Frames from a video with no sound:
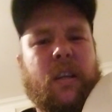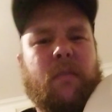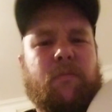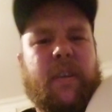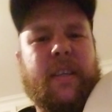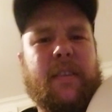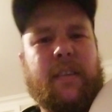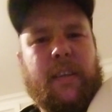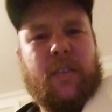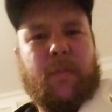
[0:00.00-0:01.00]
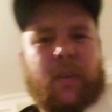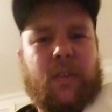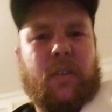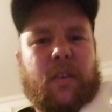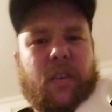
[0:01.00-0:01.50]
The reason is
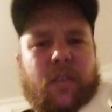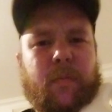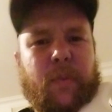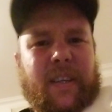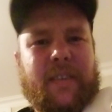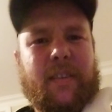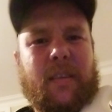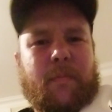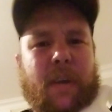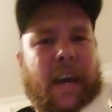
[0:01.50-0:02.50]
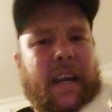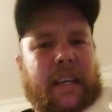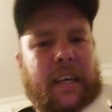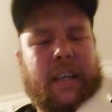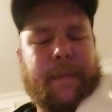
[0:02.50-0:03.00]
because you've got springs in the
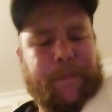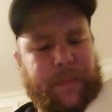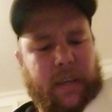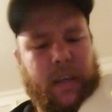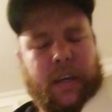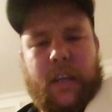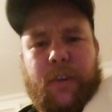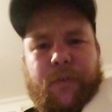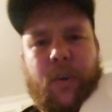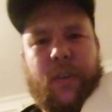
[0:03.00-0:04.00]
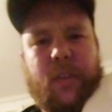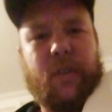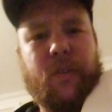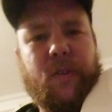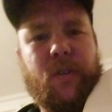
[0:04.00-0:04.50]
back, and you've got
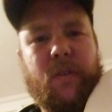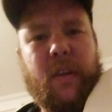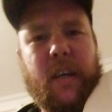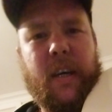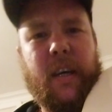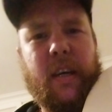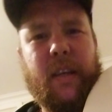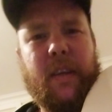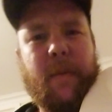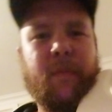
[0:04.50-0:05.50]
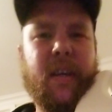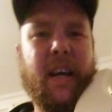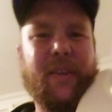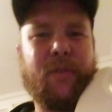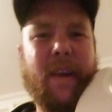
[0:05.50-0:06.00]
them
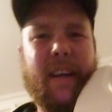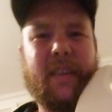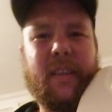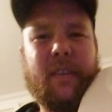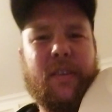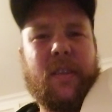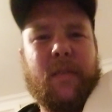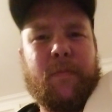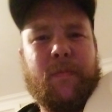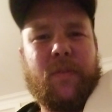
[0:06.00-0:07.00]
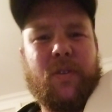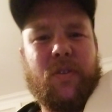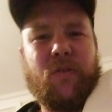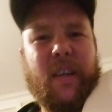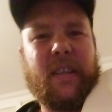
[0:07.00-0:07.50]
counteracting the
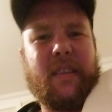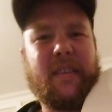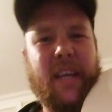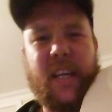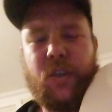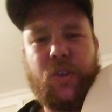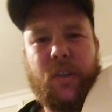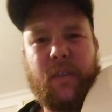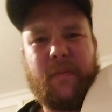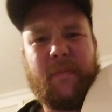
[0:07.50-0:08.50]
string tension.